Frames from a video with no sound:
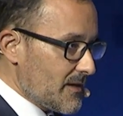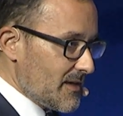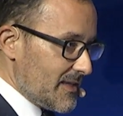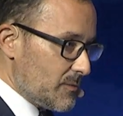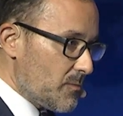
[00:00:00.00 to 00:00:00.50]

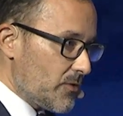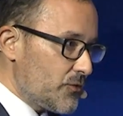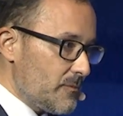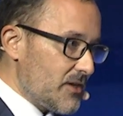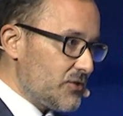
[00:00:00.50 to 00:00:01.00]
is we want
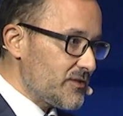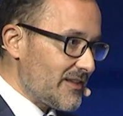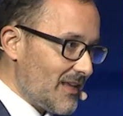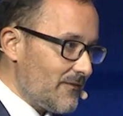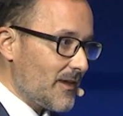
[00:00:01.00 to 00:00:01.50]
to make sure that
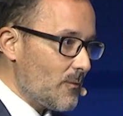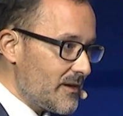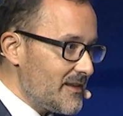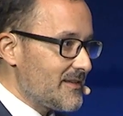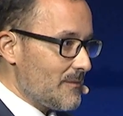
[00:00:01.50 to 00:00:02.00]
everyone
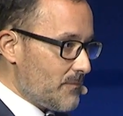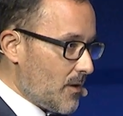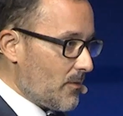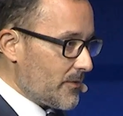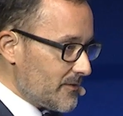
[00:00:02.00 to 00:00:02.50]
is
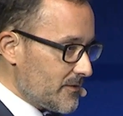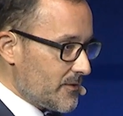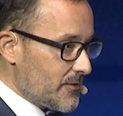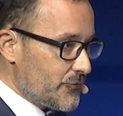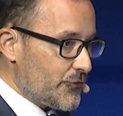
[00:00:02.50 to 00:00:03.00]
empowered
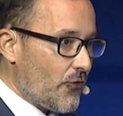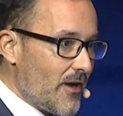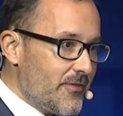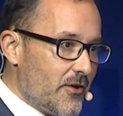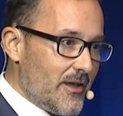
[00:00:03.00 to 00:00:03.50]
to
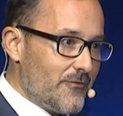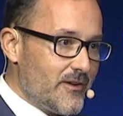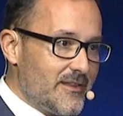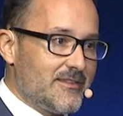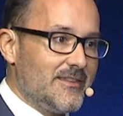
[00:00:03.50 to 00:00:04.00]
drive their
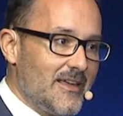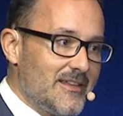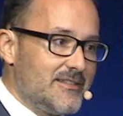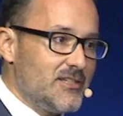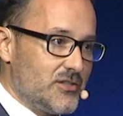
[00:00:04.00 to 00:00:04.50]
everyday
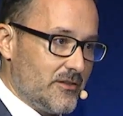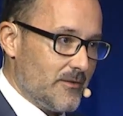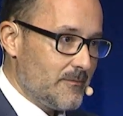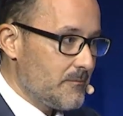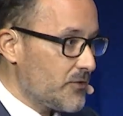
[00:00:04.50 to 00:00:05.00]
decision.
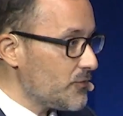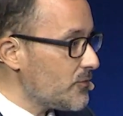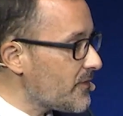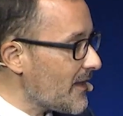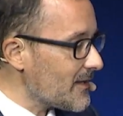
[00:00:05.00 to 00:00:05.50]
But to do
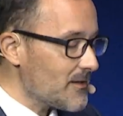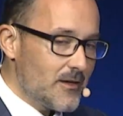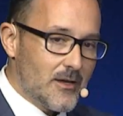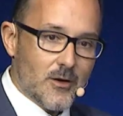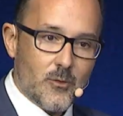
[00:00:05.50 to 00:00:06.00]
that,
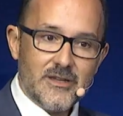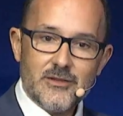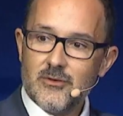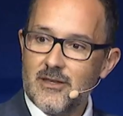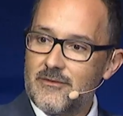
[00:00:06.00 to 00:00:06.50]
we need
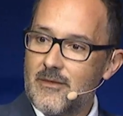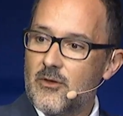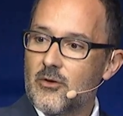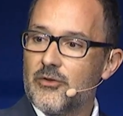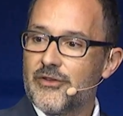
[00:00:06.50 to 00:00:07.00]
to give them the
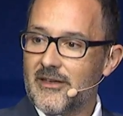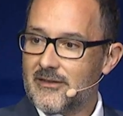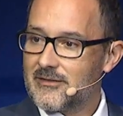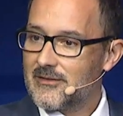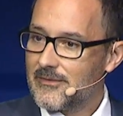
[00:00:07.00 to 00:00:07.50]

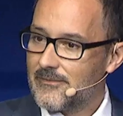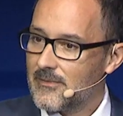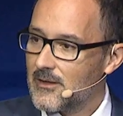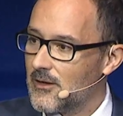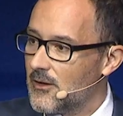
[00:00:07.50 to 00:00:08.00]
context.
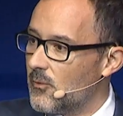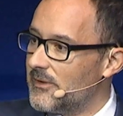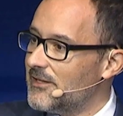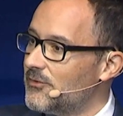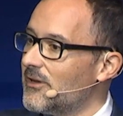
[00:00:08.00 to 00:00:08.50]
We
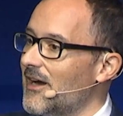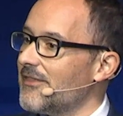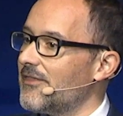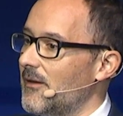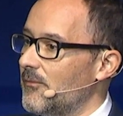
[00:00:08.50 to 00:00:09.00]
need to
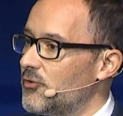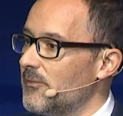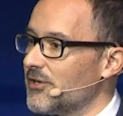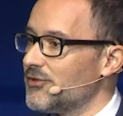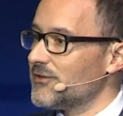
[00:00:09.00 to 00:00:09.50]
guide them to
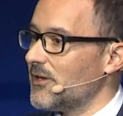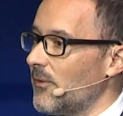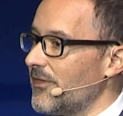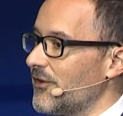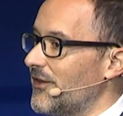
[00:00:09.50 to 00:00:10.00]
make sure that
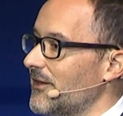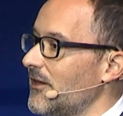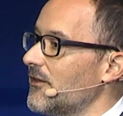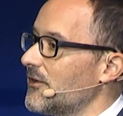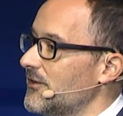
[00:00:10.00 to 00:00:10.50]
when they're taking
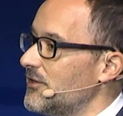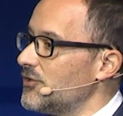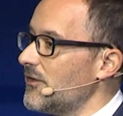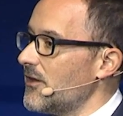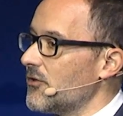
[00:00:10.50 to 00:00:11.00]
their
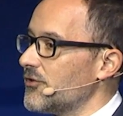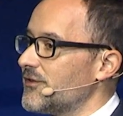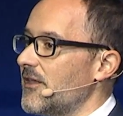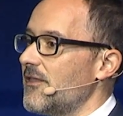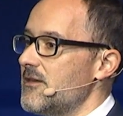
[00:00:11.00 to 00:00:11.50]
decision, they
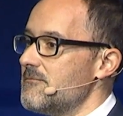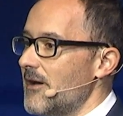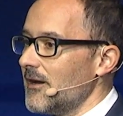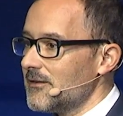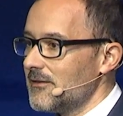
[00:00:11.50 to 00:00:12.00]
understand the
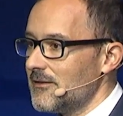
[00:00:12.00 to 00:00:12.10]
impact,